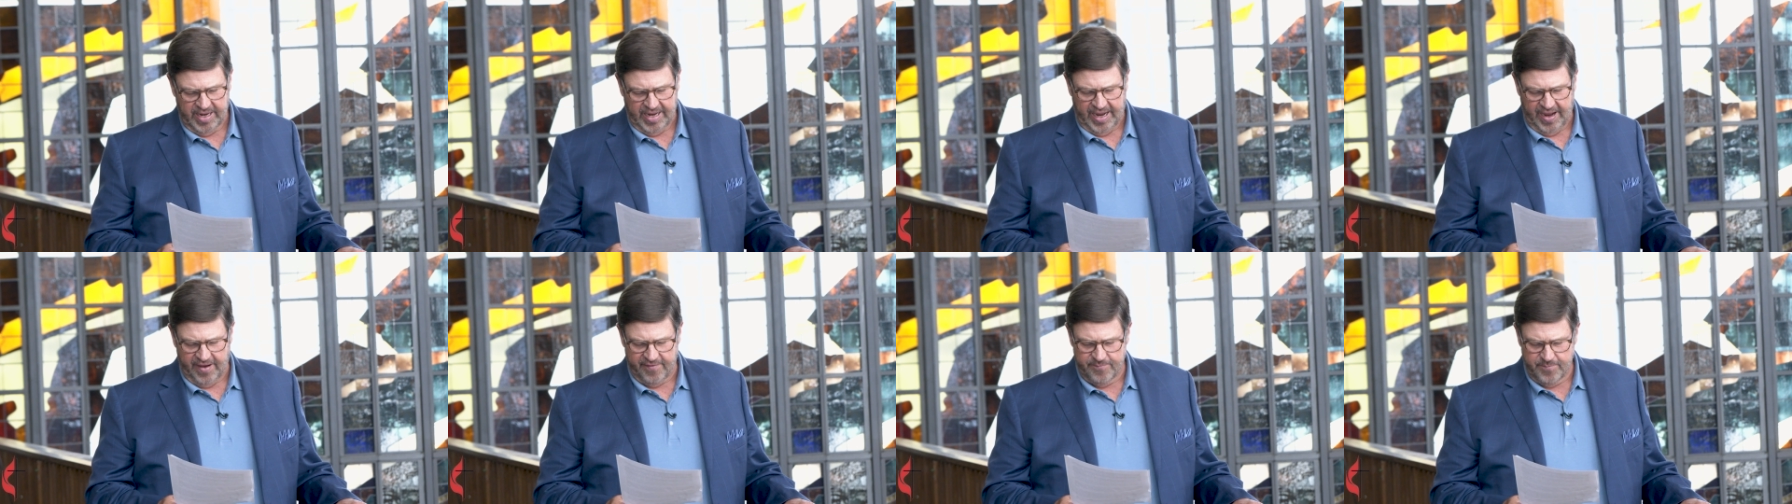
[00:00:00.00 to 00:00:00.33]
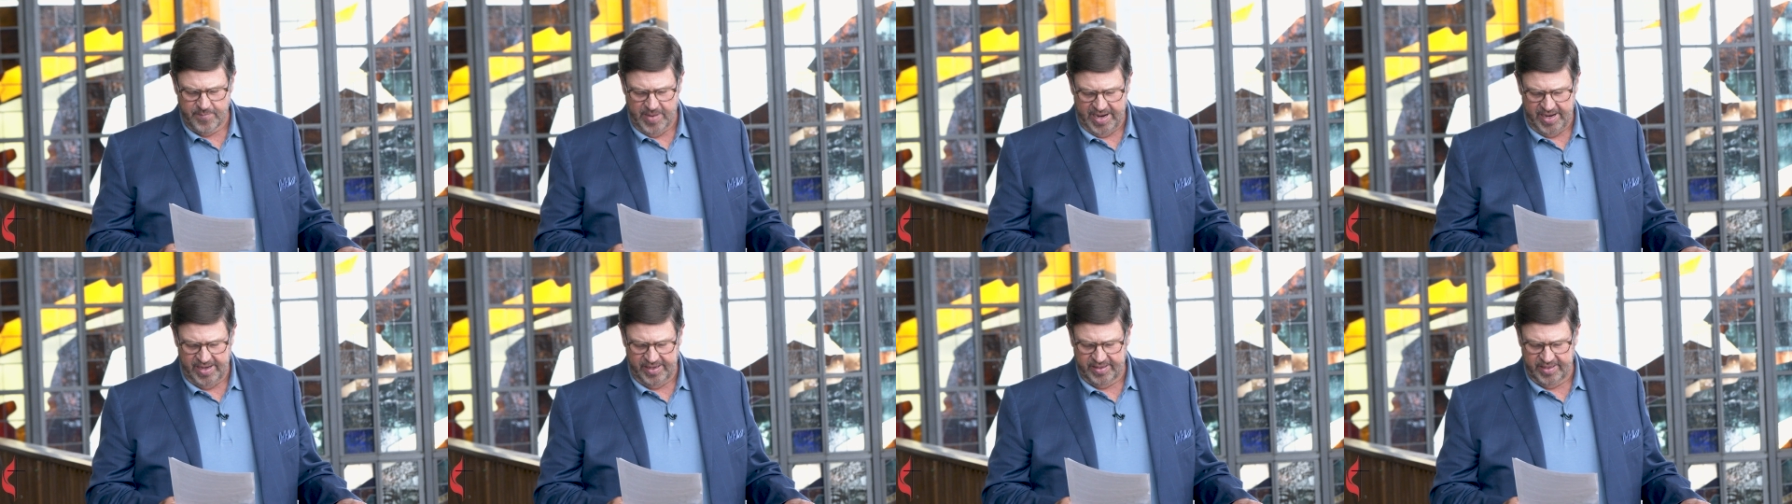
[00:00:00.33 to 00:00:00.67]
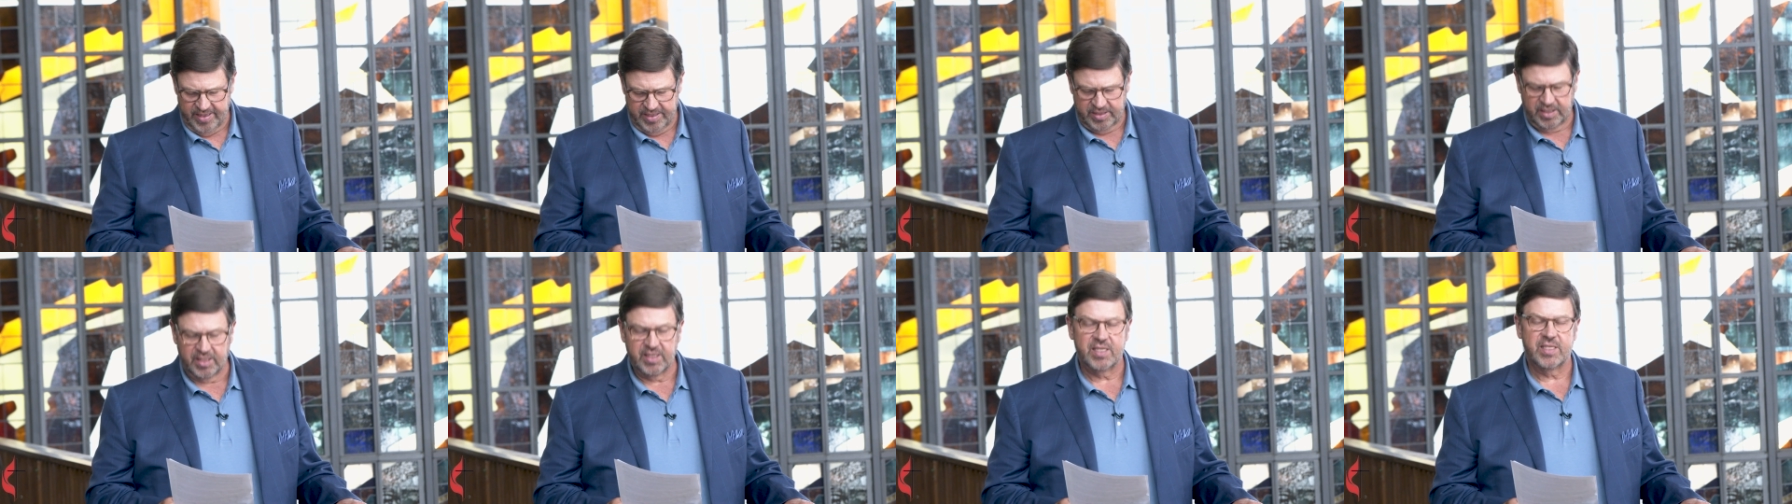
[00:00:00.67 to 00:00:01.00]
have made
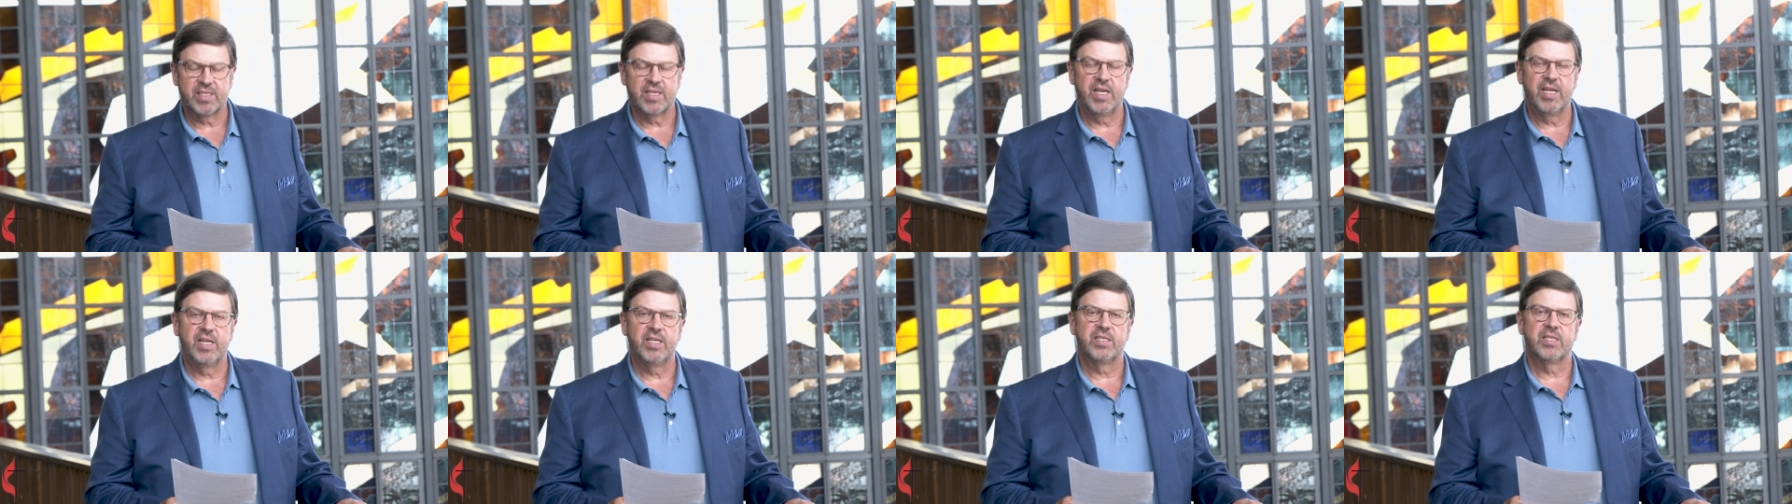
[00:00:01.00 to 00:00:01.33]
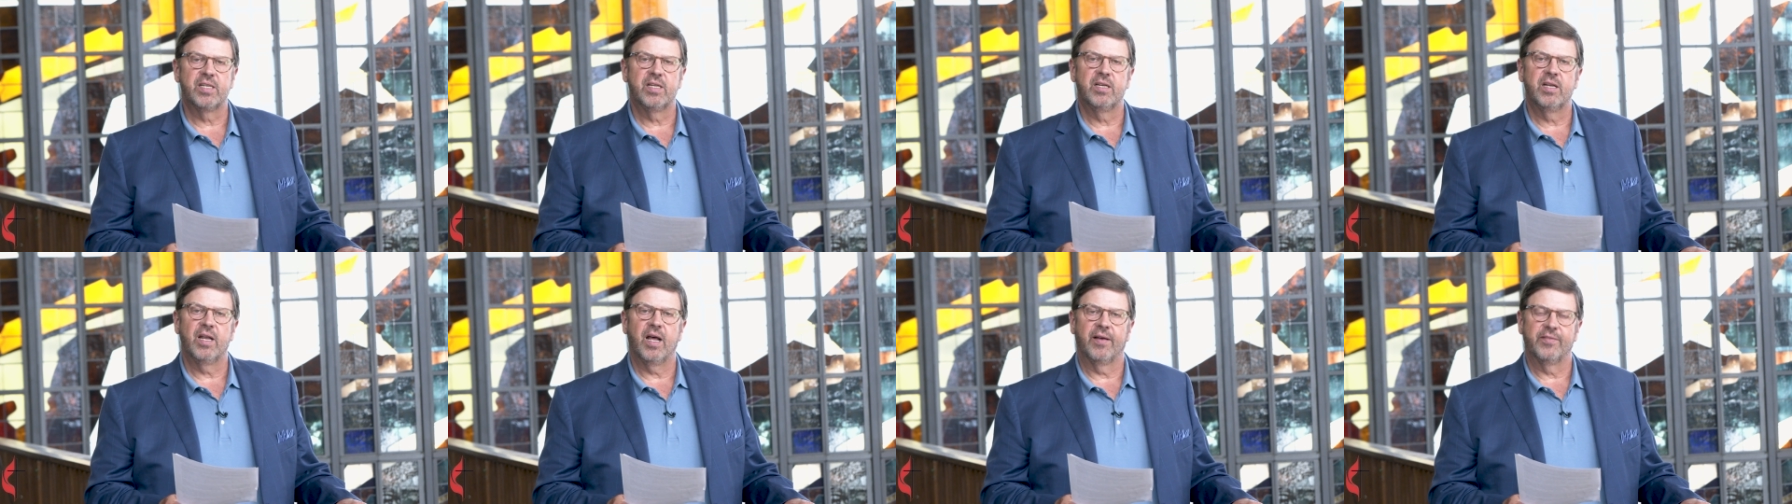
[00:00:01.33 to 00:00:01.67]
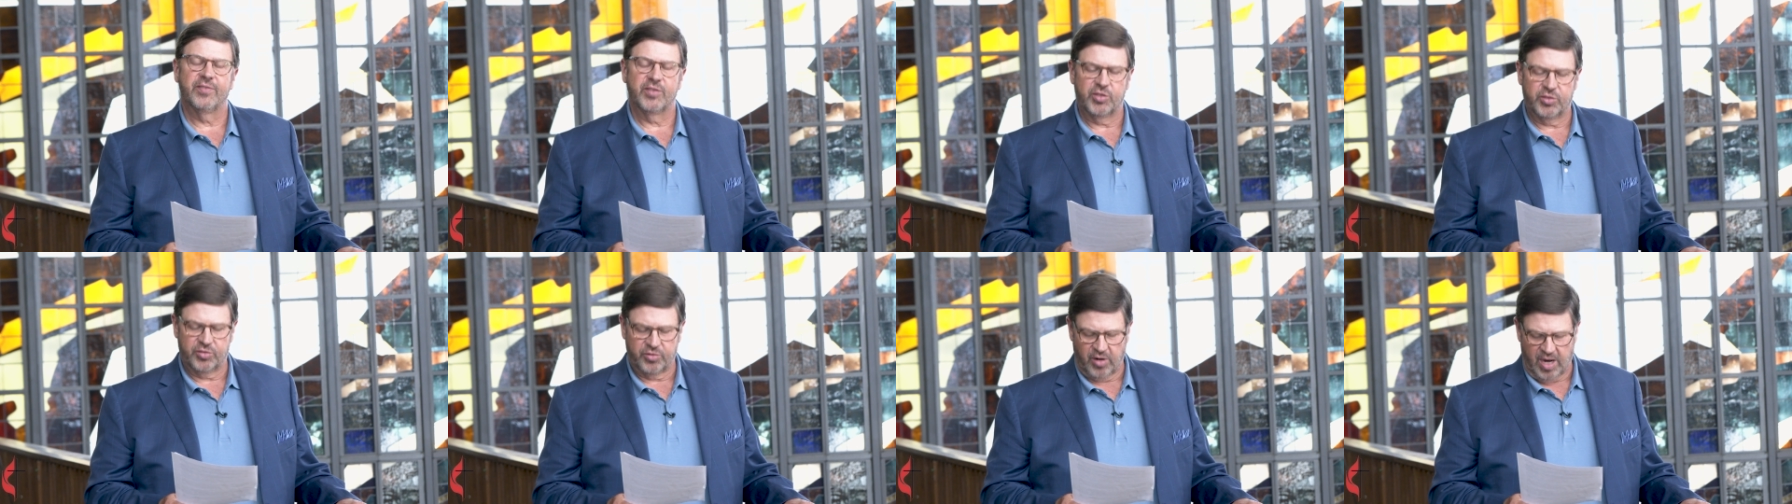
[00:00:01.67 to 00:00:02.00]
this a season
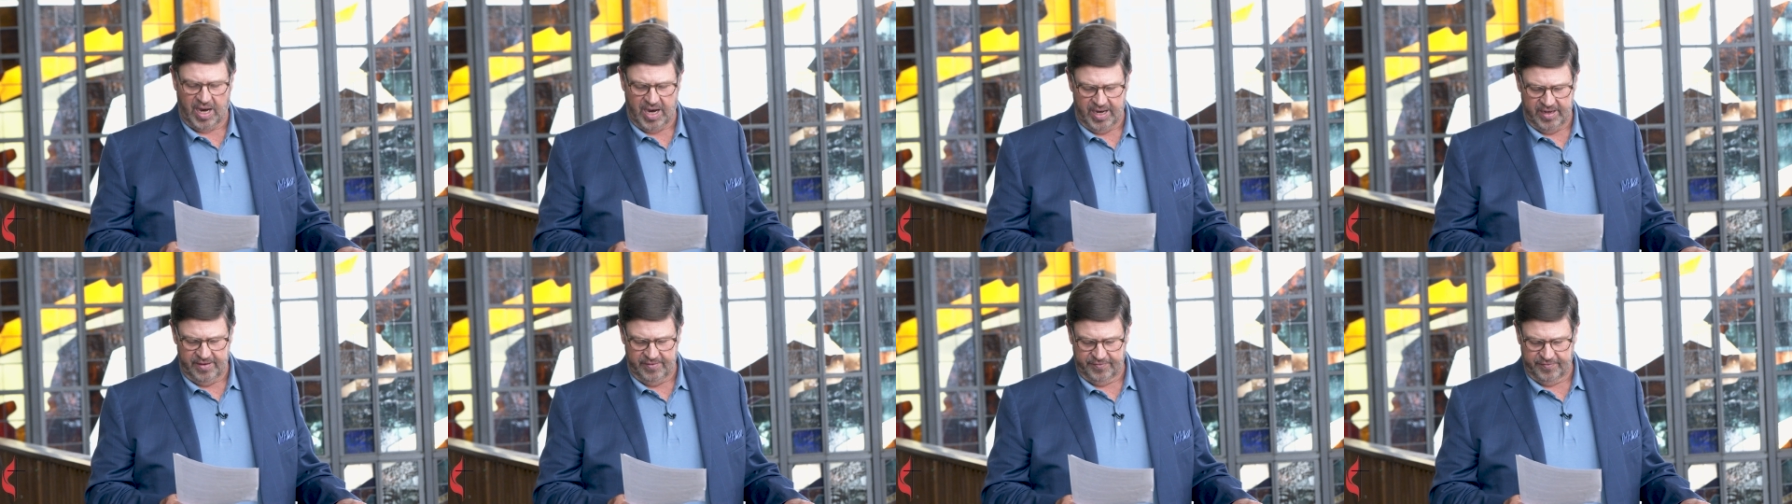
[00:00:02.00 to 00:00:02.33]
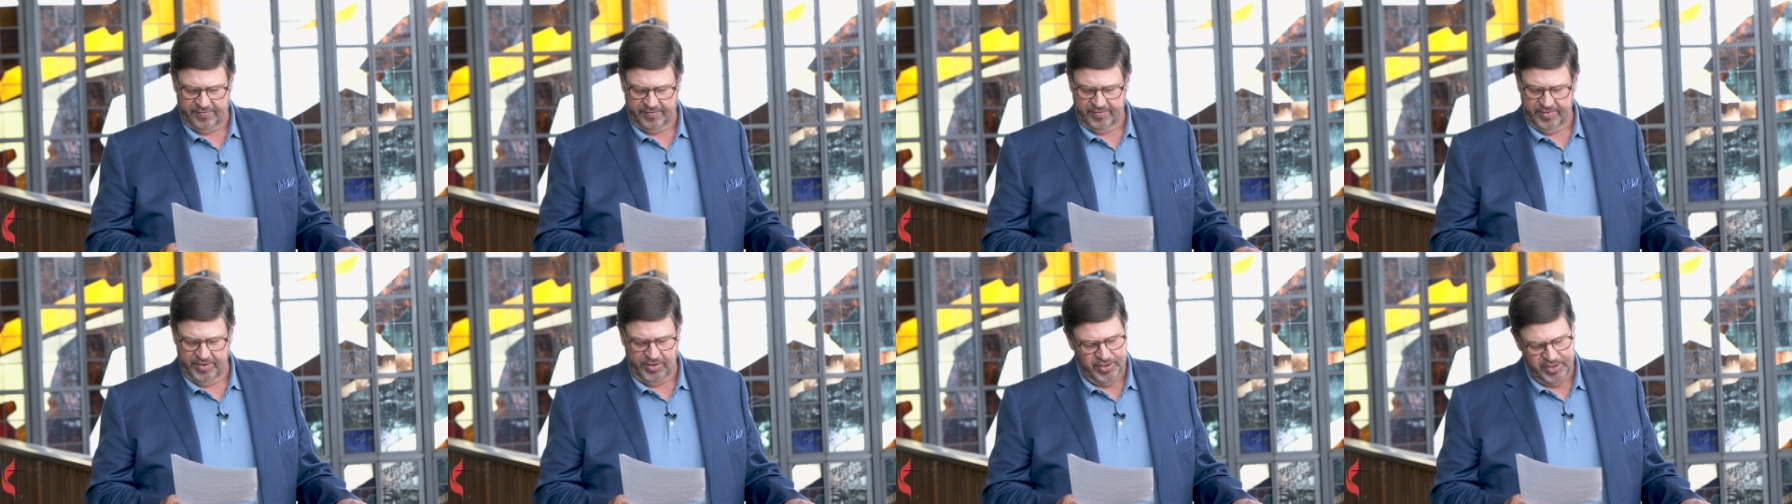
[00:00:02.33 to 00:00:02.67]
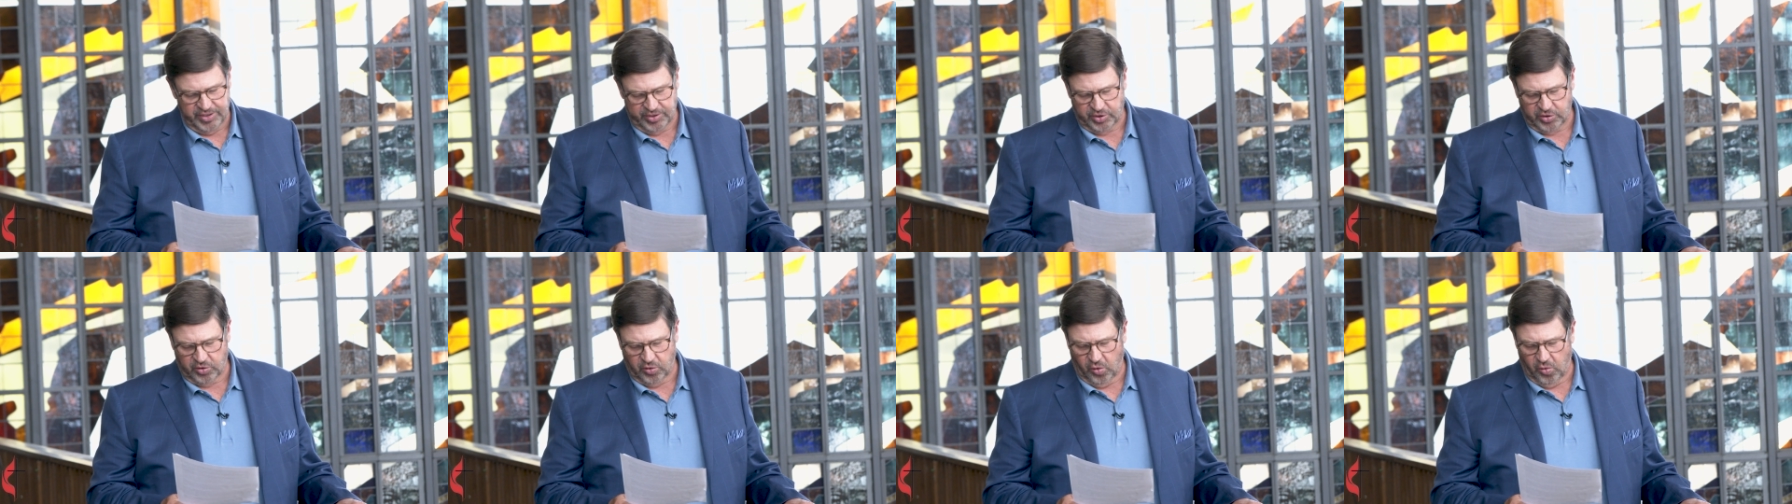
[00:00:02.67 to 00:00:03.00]
of strife,
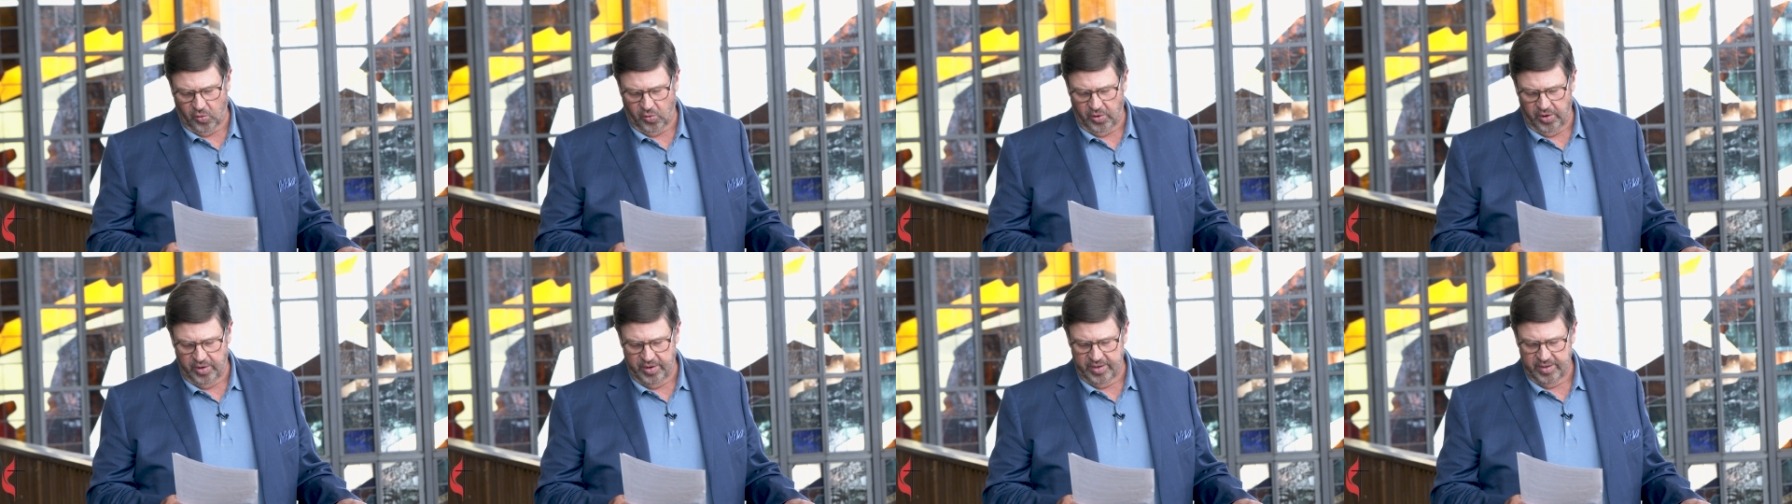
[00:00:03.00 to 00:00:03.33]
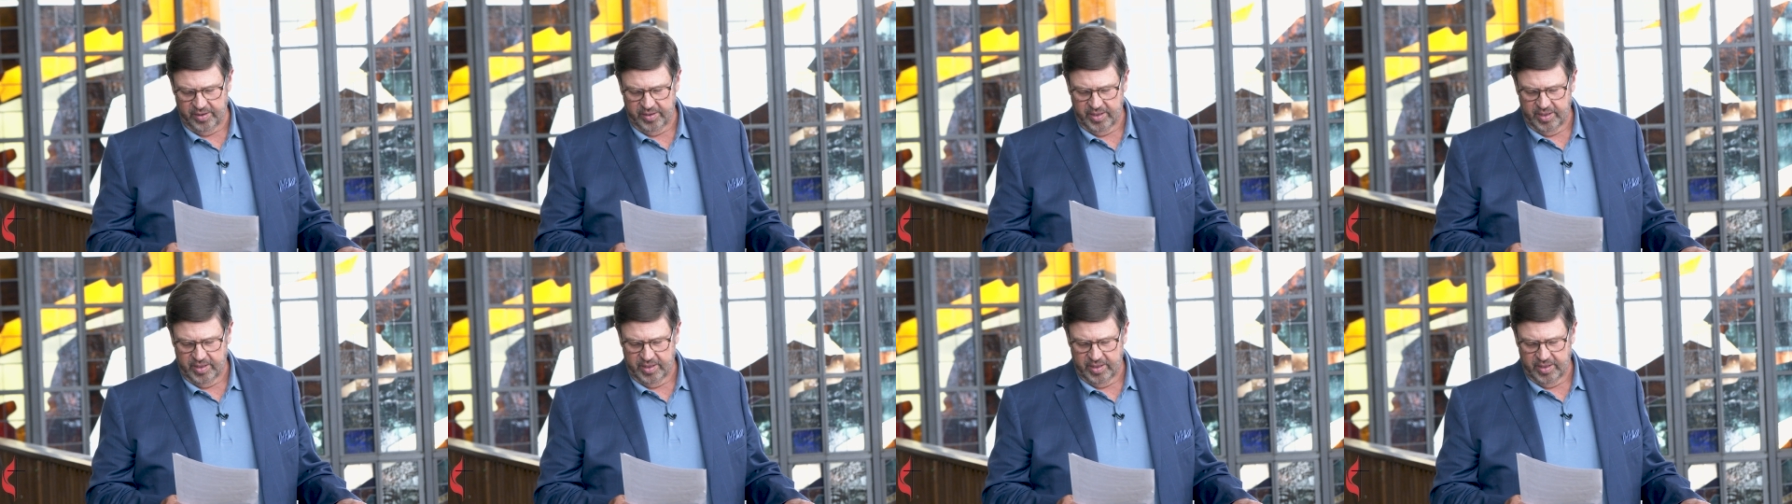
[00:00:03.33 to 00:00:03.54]
discord,